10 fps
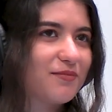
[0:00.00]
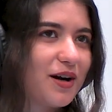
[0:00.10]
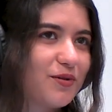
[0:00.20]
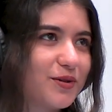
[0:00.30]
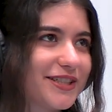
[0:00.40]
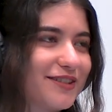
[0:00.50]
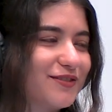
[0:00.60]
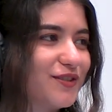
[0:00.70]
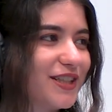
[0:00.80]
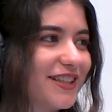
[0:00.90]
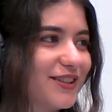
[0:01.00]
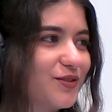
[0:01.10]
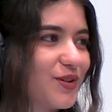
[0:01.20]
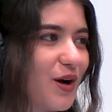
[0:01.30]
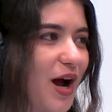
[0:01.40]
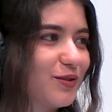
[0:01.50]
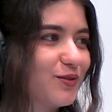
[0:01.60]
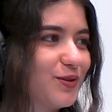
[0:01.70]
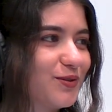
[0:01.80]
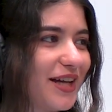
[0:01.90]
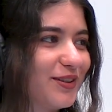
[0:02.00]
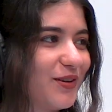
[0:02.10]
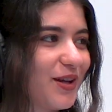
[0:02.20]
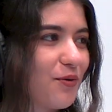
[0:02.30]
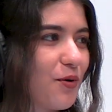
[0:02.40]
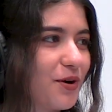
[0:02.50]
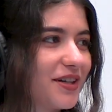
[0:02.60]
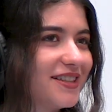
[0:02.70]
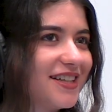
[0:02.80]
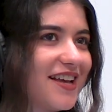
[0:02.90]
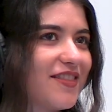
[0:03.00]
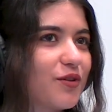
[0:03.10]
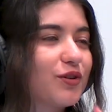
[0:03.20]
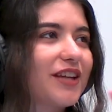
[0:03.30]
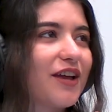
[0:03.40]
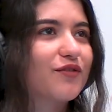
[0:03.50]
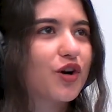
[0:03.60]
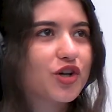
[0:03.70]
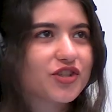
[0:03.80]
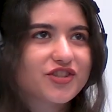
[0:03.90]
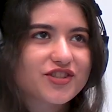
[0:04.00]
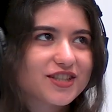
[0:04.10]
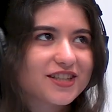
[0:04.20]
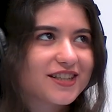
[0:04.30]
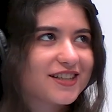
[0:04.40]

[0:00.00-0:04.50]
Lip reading: I always have difficulty with how to handle that word. Neurodiverse.